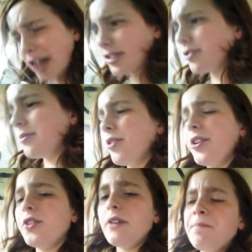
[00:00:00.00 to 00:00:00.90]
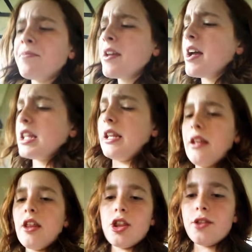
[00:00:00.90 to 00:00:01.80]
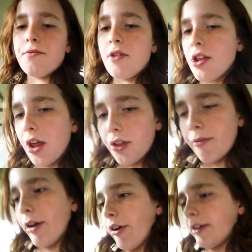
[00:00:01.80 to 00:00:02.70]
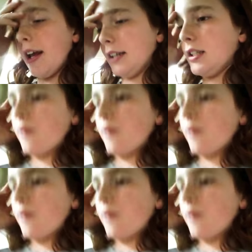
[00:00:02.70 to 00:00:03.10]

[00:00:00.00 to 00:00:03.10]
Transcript: the more you do it, the better it tastes.